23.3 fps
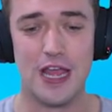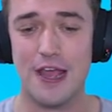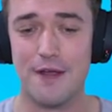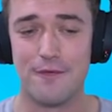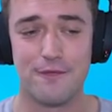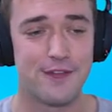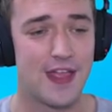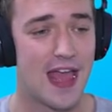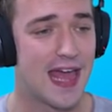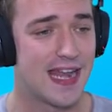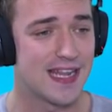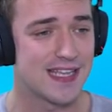
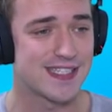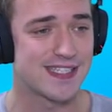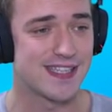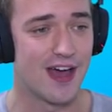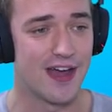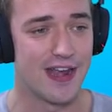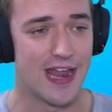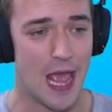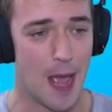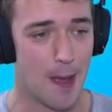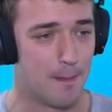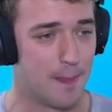If that is
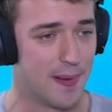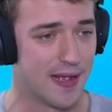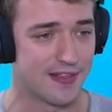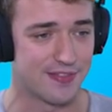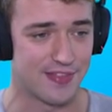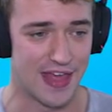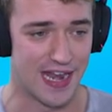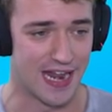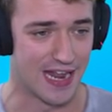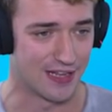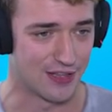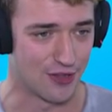not epic,
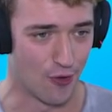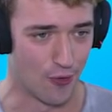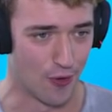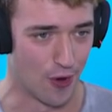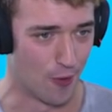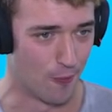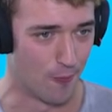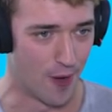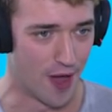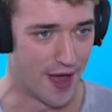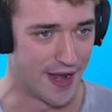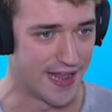then I don't know
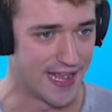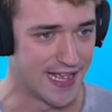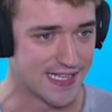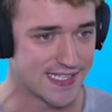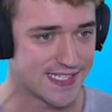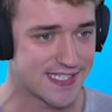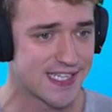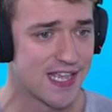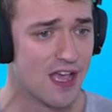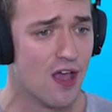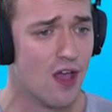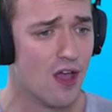what
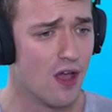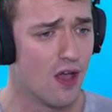is.